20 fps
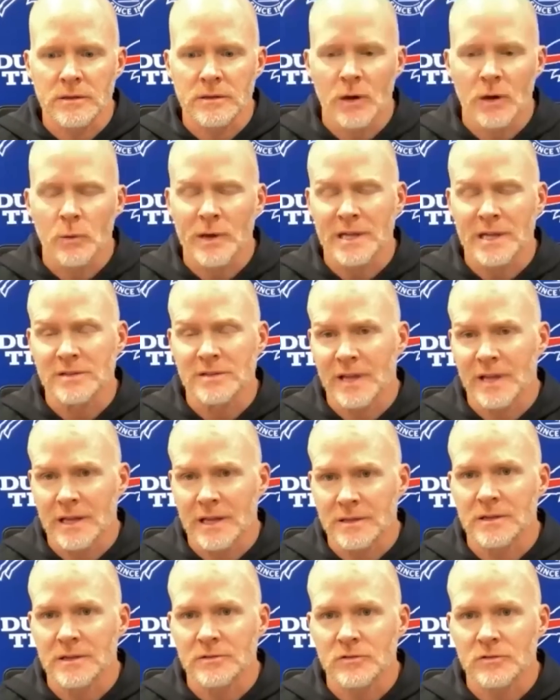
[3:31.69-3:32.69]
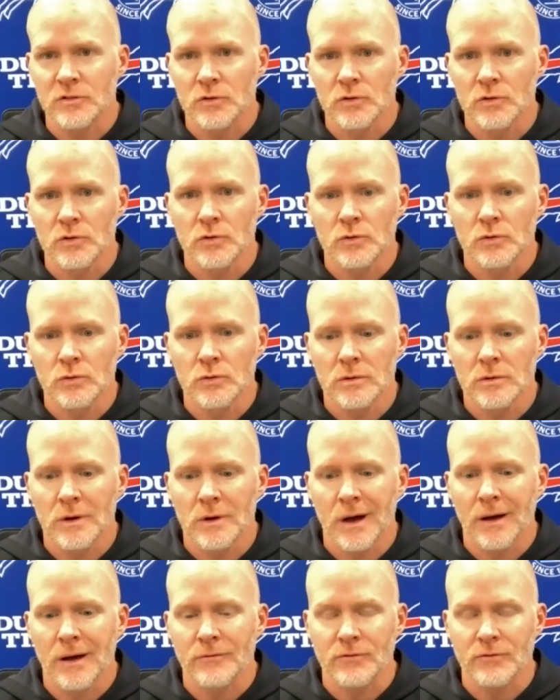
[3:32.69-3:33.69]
that we intended it to uh,